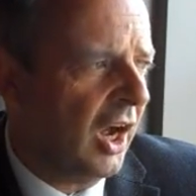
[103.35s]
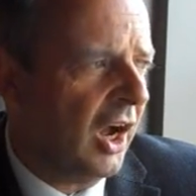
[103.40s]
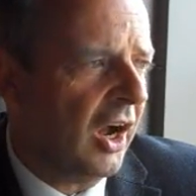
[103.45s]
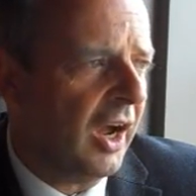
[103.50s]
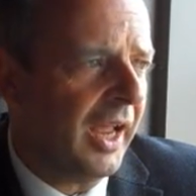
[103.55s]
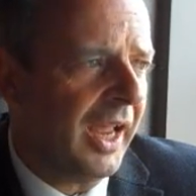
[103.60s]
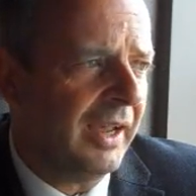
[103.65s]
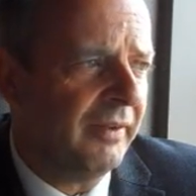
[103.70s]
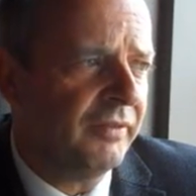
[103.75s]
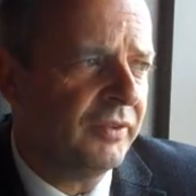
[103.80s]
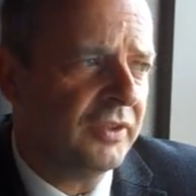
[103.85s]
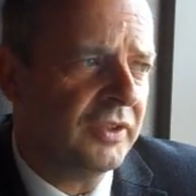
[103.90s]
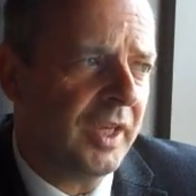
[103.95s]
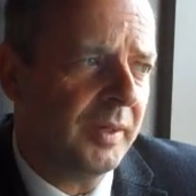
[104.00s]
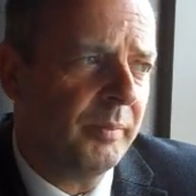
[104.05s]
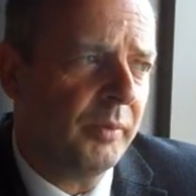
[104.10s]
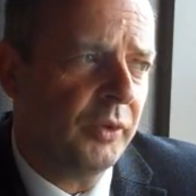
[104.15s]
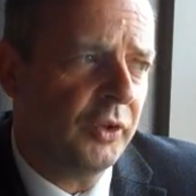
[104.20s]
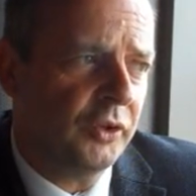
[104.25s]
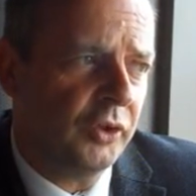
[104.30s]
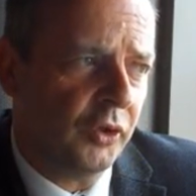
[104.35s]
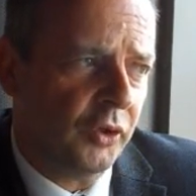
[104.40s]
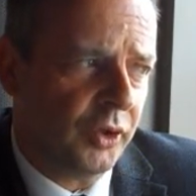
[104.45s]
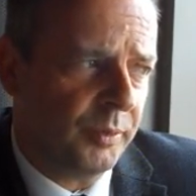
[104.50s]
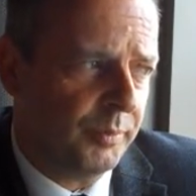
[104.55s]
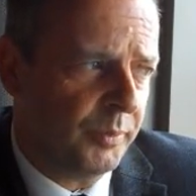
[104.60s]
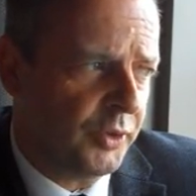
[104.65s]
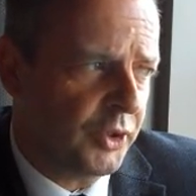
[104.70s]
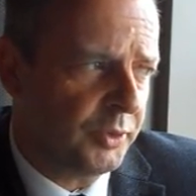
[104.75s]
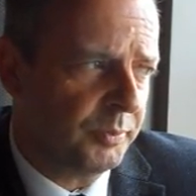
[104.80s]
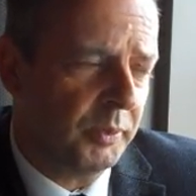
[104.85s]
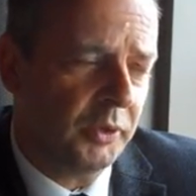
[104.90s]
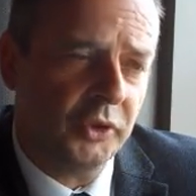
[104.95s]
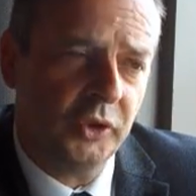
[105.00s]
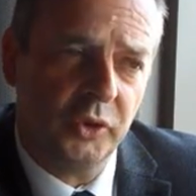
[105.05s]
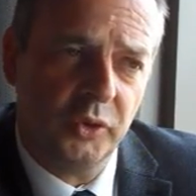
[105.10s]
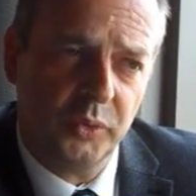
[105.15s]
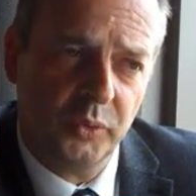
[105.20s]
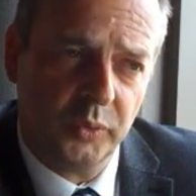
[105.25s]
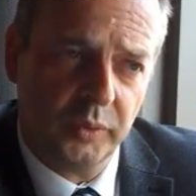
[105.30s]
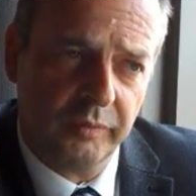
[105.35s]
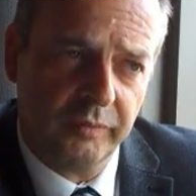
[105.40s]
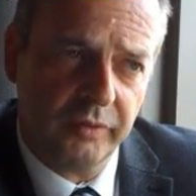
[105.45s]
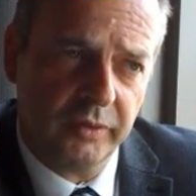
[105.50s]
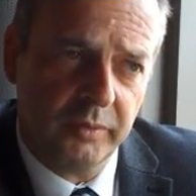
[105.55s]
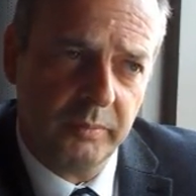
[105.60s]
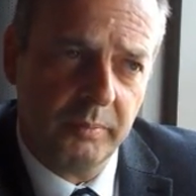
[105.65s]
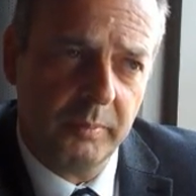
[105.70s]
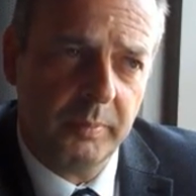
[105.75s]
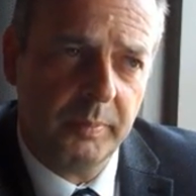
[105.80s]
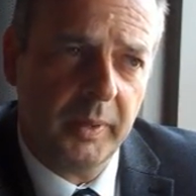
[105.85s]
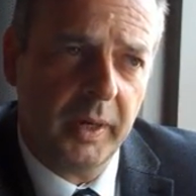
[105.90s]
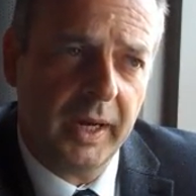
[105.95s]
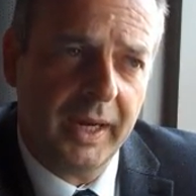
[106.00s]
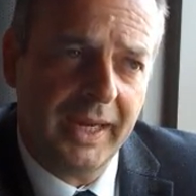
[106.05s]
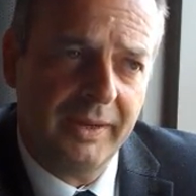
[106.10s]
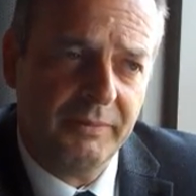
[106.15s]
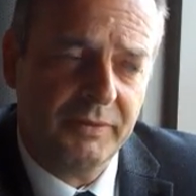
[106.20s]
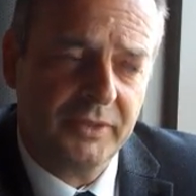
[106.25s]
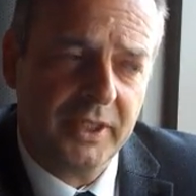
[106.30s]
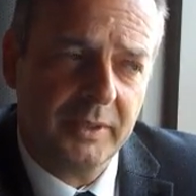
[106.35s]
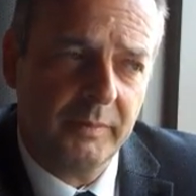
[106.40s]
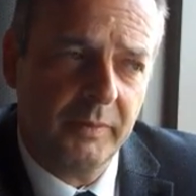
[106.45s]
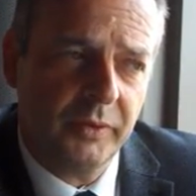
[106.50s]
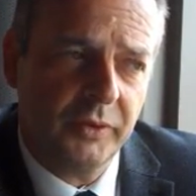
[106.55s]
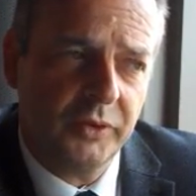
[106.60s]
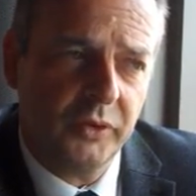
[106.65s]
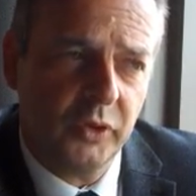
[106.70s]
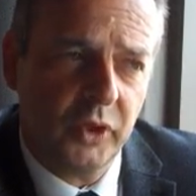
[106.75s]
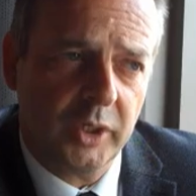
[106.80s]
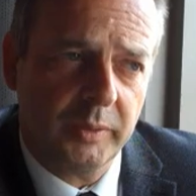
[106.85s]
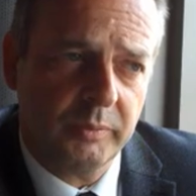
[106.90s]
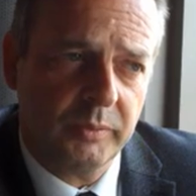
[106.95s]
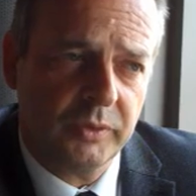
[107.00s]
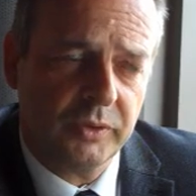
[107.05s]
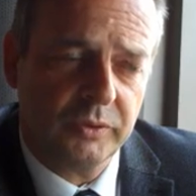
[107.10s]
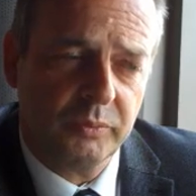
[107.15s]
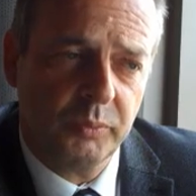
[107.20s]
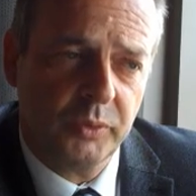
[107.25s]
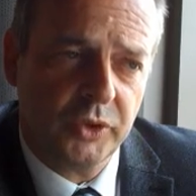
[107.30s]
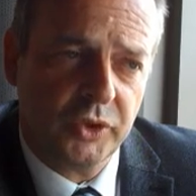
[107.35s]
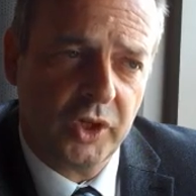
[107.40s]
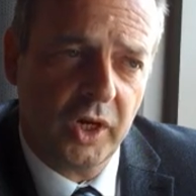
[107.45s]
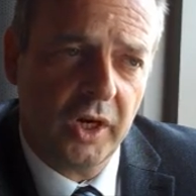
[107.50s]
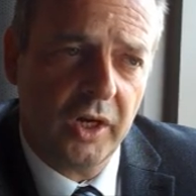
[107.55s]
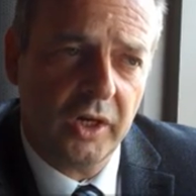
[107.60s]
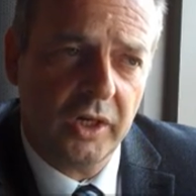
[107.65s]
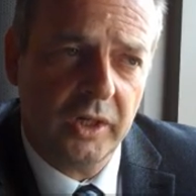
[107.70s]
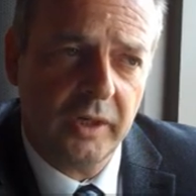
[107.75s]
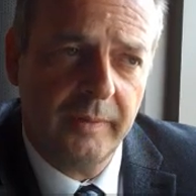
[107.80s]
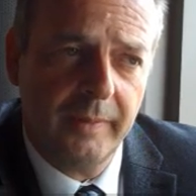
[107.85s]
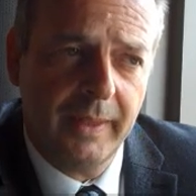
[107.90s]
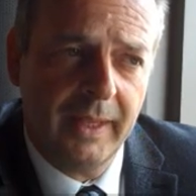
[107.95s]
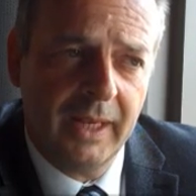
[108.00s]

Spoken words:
I have some of the documents, but not all of them, but I have some of the documents which are,